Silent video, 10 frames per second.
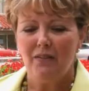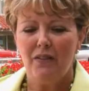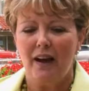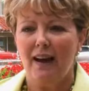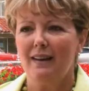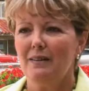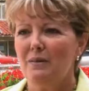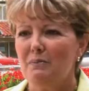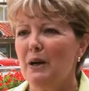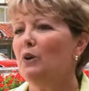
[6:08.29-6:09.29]
that
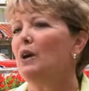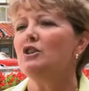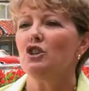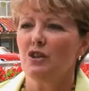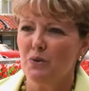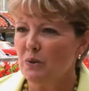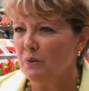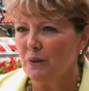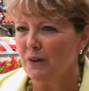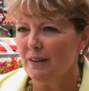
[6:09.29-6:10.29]
my
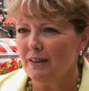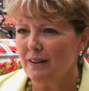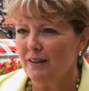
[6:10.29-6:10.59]
grandchildren were,